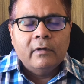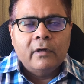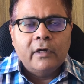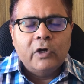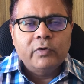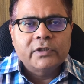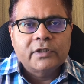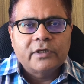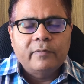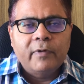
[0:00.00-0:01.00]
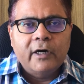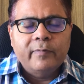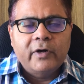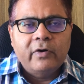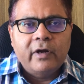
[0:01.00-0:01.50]
And how does the
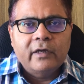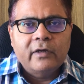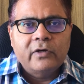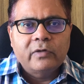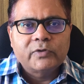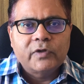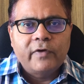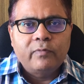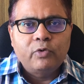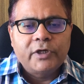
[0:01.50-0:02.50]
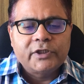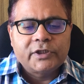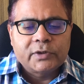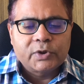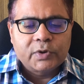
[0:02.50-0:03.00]
department rank in terms of
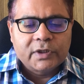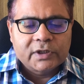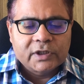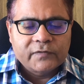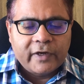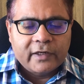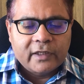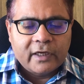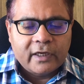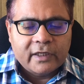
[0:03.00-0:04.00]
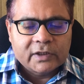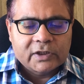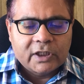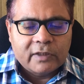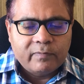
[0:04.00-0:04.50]
reputation? So this is where they
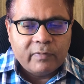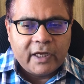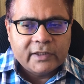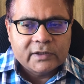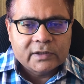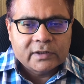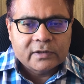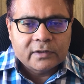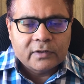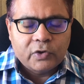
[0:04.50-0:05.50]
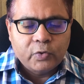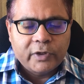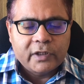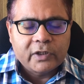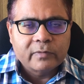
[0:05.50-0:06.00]
essentially place you
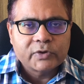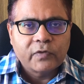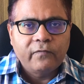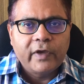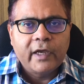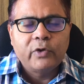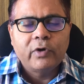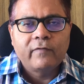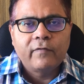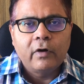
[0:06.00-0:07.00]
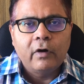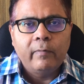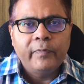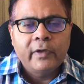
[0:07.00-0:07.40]
in terms of where you are from.